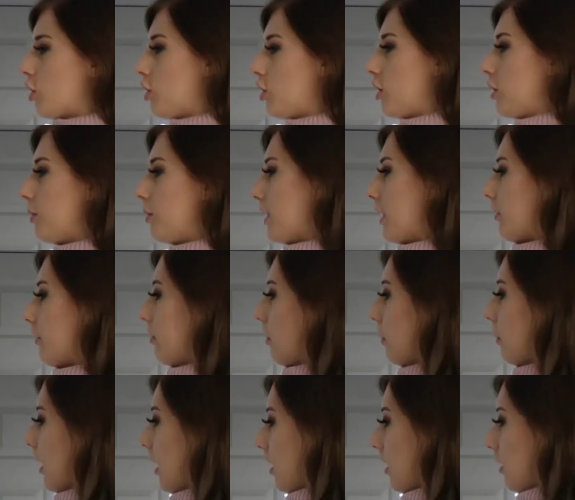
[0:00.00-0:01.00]
doing it for
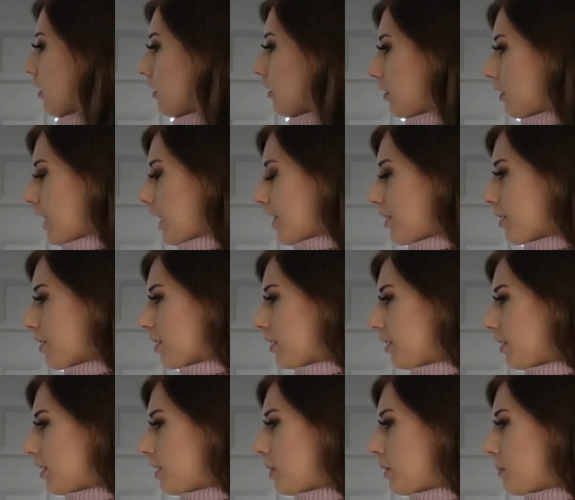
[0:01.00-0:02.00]
me. It just
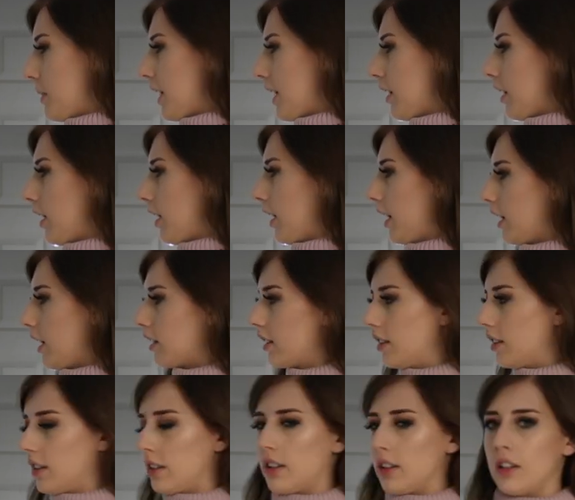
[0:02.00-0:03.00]
looks a bit like,
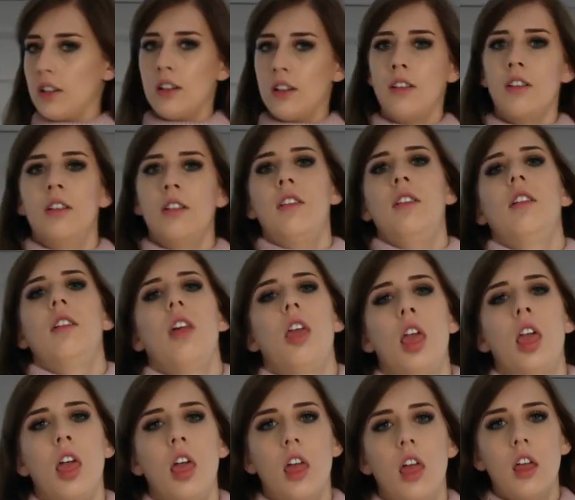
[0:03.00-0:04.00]

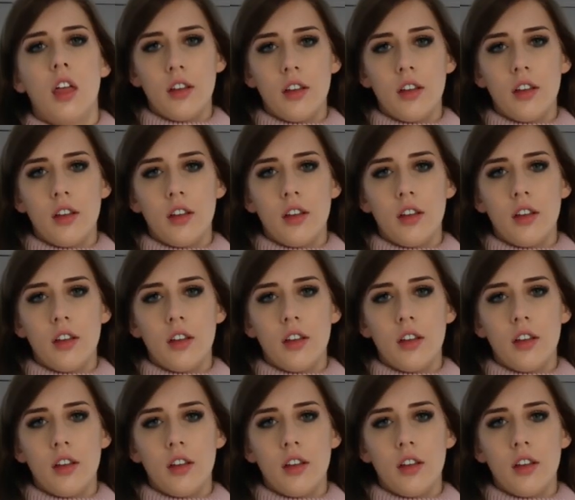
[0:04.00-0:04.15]
ugh.